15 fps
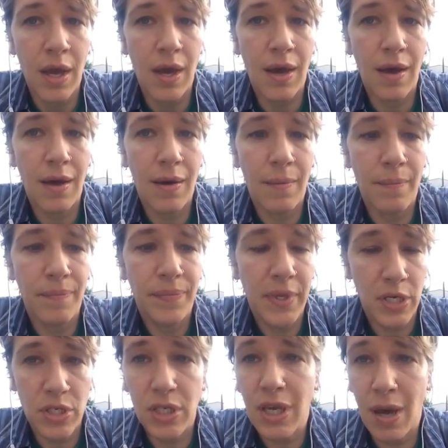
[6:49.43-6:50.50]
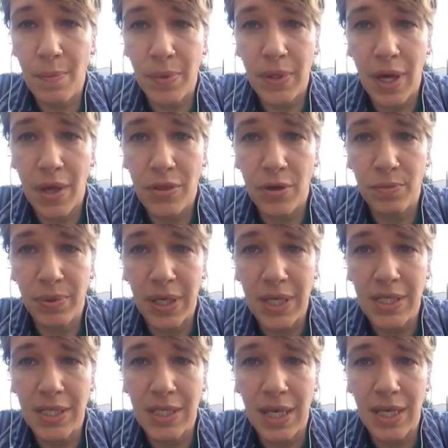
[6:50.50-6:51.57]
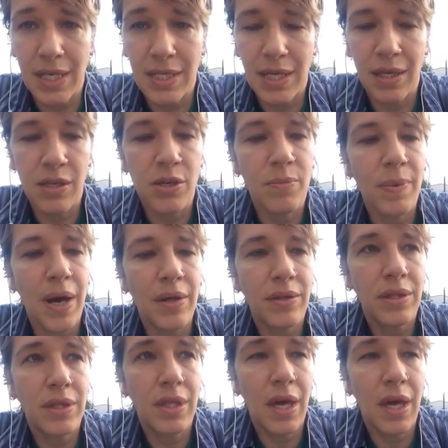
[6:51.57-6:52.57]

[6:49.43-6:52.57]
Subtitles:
There's a couple other places I can tell you about.